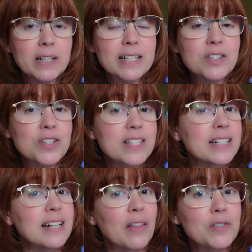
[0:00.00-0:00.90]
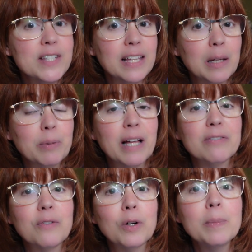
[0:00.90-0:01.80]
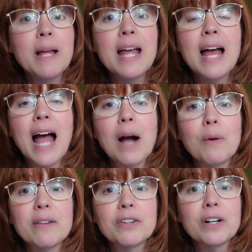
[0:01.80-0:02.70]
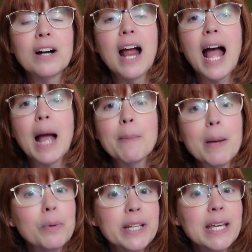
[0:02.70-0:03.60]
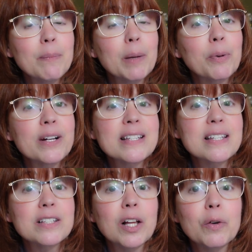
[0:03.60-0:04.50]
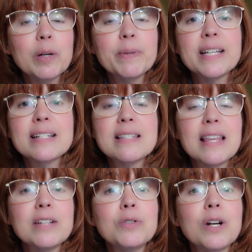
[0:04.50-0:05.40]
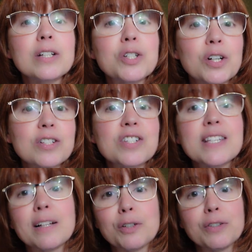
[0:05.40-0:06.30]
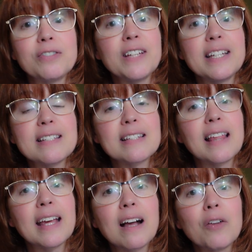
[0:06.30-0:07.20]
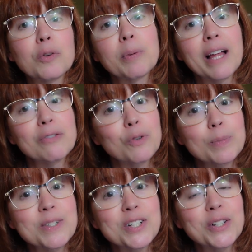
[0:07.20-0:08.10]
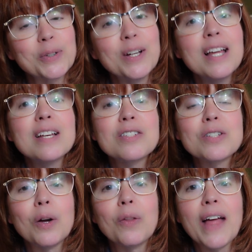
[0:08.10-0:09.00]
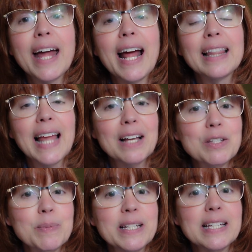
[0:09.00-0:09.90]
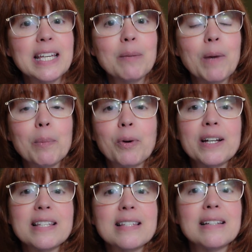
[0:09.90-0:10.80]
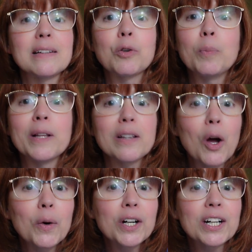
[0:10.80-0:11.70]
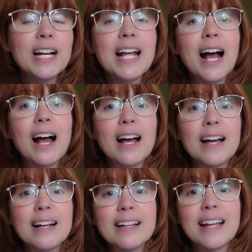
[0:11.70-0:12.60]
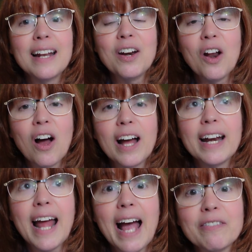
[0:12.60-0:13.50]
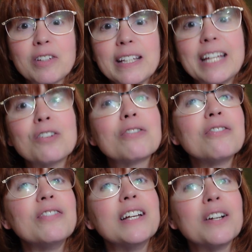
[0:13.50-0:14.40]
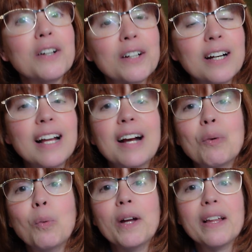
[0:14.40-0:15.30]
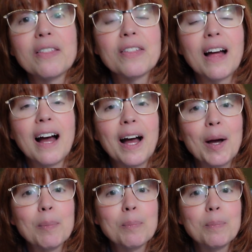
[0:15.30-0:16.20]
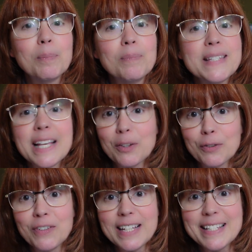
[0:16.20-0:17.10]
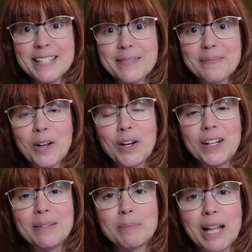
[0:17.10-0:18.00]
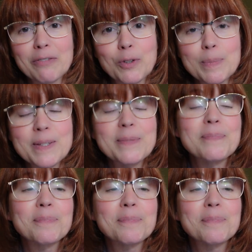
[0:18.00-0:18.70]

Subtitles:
It's just another selling platform. However, I'm able to keep my prices lower because they do not charge seller fees like other platforms do. So that allows me to keep my prices a little bit lower and not have to interfere with seller fees on platforms.